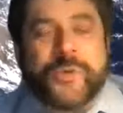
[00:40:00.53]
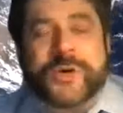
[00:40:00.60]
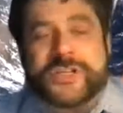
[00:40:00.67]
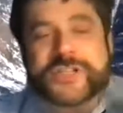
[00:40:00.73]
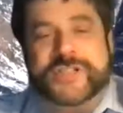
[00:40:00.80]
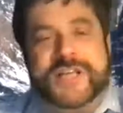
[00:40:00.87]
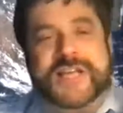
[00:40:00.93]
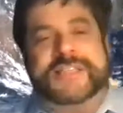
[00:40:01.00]

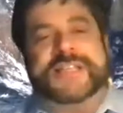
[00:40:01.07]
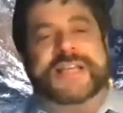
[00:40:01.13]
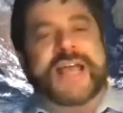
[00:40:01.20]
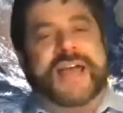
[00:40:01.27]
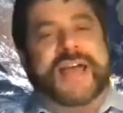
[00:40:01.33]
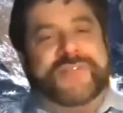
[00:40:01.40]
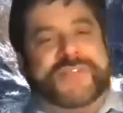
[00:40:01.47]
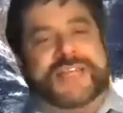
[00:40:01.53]
which doesn't
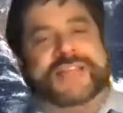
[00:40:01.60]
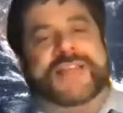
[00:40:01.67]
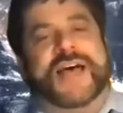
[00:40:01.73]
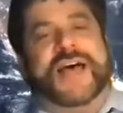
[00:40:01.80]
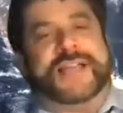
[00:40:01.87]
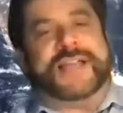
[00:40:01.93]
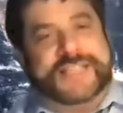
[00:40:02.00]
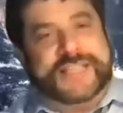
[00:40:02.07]
have the
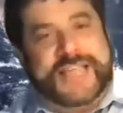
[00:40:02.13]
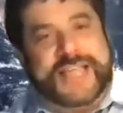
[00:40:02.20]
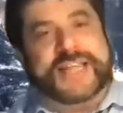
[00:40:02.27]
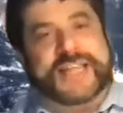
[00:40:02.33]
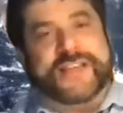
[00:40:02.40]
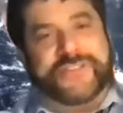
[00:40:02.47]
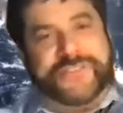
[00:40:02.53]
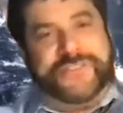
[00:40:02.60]

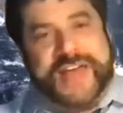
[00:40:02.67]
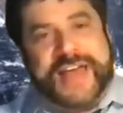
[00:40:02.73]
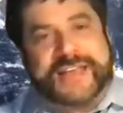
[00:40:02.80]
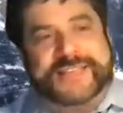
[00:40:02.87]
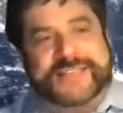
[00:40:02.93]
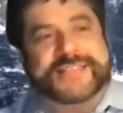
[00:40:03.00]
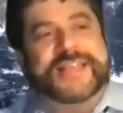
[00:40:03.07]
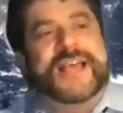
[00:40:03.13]
intoxicating
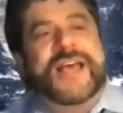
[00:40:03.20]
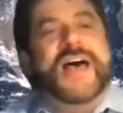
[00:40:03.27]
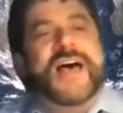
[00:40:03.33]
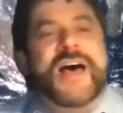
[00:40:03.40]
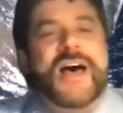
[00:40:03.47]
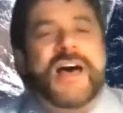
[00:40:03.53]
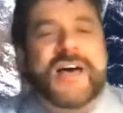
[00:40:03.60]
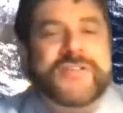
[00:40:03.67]
effects,
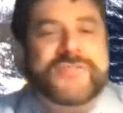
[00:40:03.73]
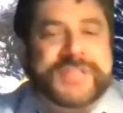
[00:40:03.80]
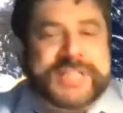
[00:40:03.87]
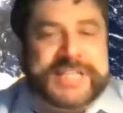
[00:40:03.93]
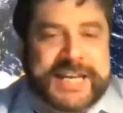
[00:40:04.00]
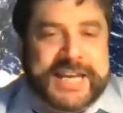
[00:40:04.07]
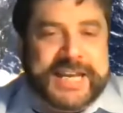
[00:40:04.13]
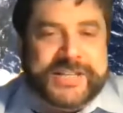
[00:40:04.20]
of
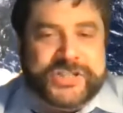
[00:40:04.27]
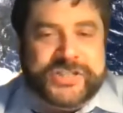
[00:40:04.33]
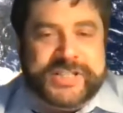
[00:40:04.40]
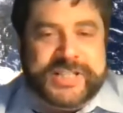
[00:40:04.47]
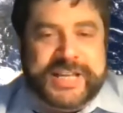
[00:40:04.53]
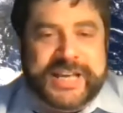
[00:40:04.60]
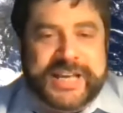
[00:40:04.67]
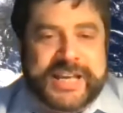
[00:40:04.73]

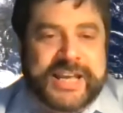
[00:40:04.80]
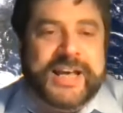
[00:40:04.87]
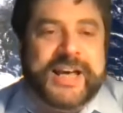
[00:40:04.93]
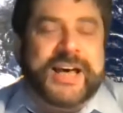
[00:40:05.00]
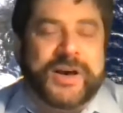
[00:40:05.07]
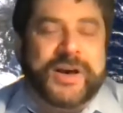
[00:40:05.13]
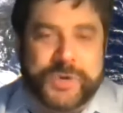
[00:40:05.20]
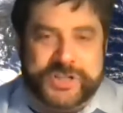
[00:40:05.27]
THC,
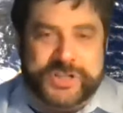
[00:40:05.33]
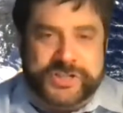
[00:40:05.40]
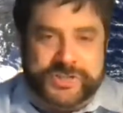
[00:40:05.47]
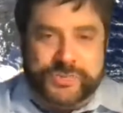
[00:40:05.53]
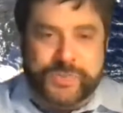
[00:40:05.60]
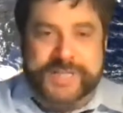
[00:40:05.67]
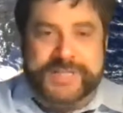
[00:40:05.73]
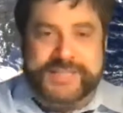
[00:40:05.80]
uh, which
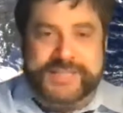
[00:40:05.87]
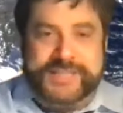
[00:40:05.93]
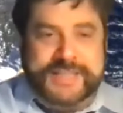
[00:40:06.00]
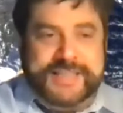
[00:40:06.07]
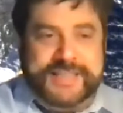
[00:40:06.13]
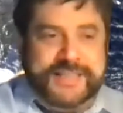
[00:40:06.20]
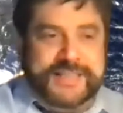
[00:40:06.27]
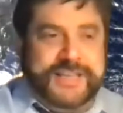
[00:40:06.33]
is what
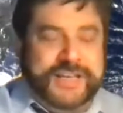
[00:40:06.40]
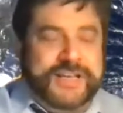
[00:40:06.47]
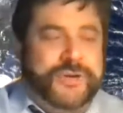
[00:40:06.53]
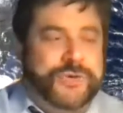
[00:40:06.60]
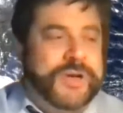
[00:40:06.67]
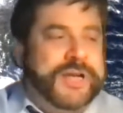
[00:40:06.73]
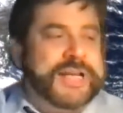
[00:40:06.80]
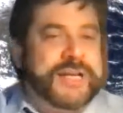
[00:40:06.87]
the
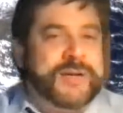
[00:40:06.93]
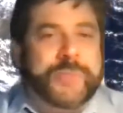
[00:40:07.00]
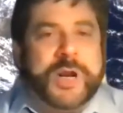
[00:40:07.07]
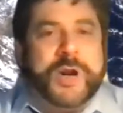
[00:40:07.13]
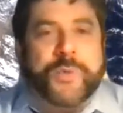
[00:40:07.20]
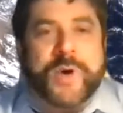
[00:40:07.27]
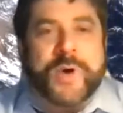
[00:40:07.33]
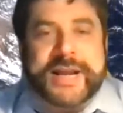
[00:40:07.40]
ingredient in
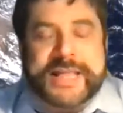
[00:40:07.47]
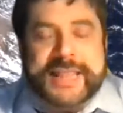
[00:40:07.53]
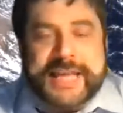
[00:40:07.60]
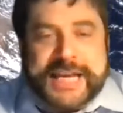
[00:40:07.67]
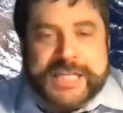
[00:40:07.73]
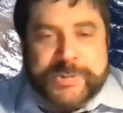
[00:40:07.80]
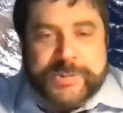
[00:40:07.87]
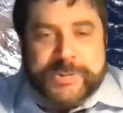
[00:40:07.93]
marijuana that
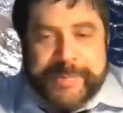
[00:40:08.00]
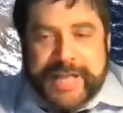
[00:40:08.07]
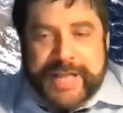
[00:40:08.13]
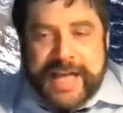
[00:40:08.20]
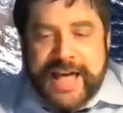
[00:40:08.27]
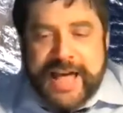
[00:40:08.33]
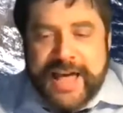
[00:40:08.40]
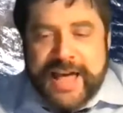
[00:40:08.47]
gets people
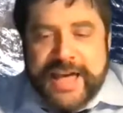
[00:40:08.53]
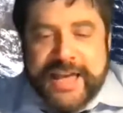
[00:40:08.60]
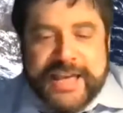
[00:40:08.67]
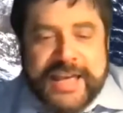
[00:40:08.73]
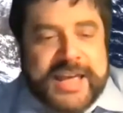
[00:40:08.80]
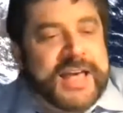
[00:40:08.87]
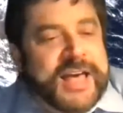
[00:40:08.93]
high,